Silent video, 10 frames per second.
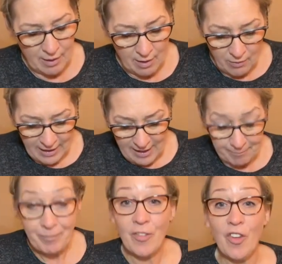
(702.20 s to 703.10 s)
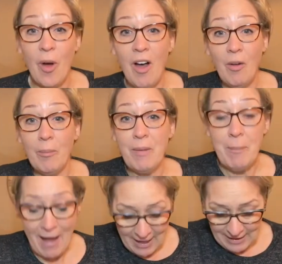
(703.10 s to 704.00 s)
Okay, so I'll be
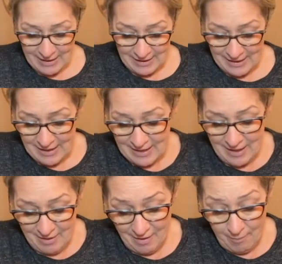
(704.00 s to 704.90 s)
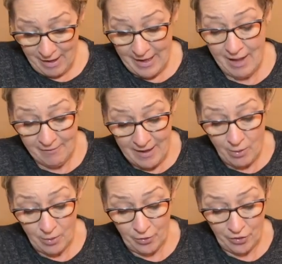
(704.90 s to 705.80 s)
back in about a half an
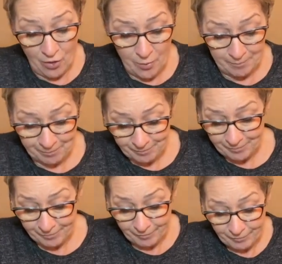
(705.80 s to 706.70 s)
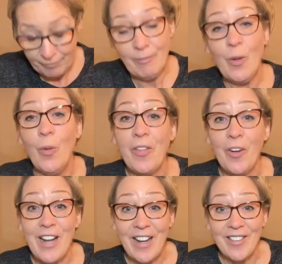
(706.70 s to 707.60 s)
hour or so with our
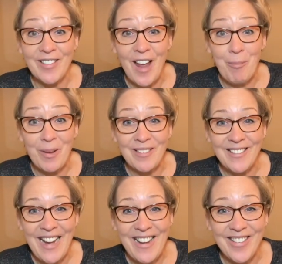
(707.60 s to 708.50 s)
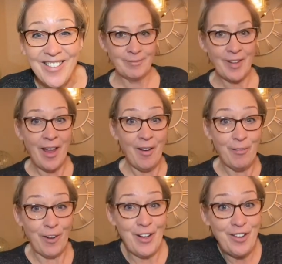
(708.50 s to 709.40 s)
next step. Okay,
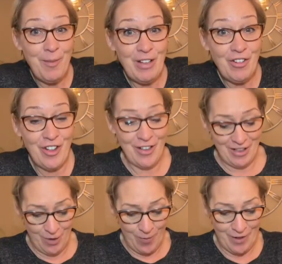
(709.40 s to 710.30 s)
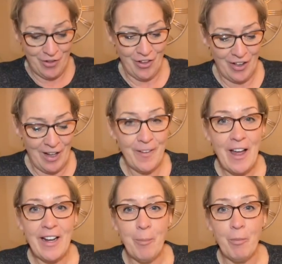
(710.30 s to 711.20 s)
forgot to mention, you want to just cover
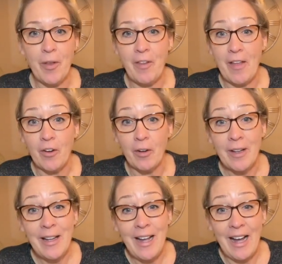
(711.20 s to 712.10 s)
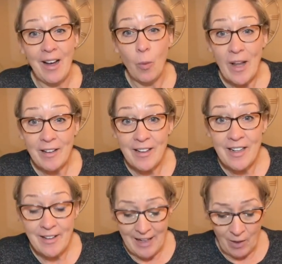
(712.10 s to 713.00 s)
that up with either a wet
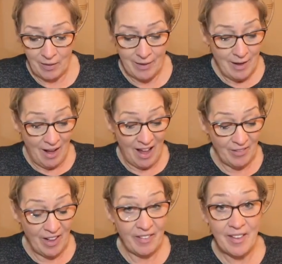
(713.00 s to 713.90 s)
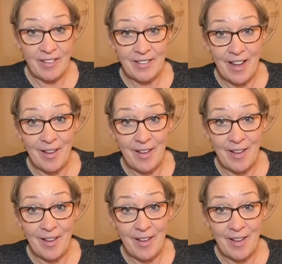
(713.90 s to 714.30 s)
tea towel. I've got this